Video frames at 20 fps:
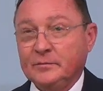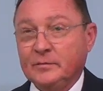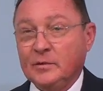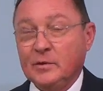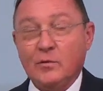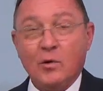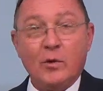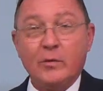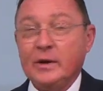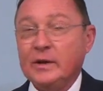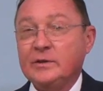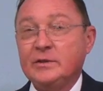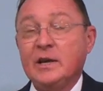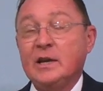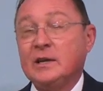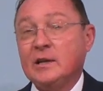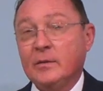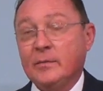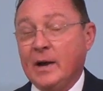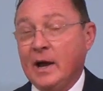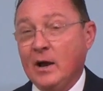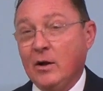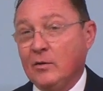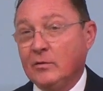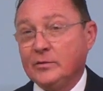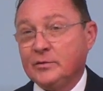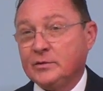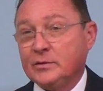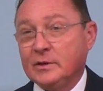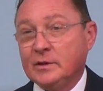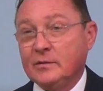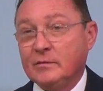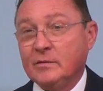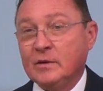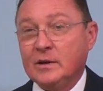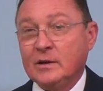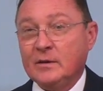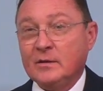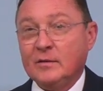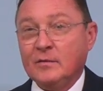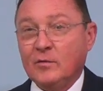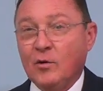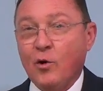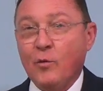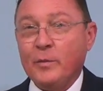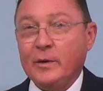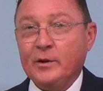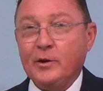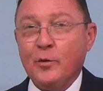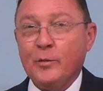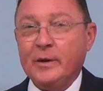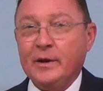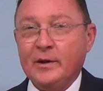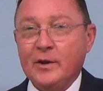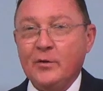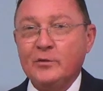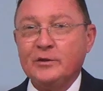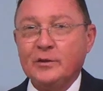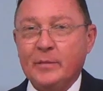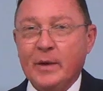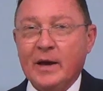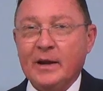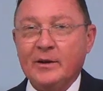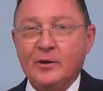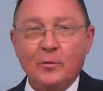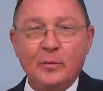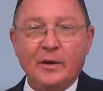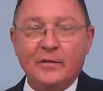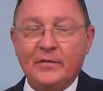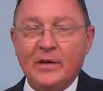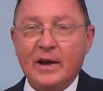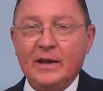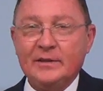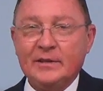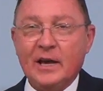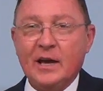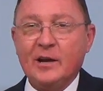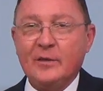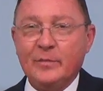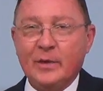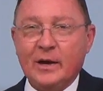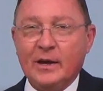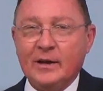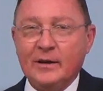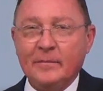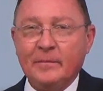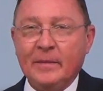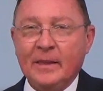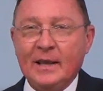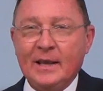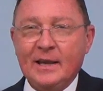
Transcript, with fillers: You're already setting up house and hoping nobody knows about it, nobody finds out about it.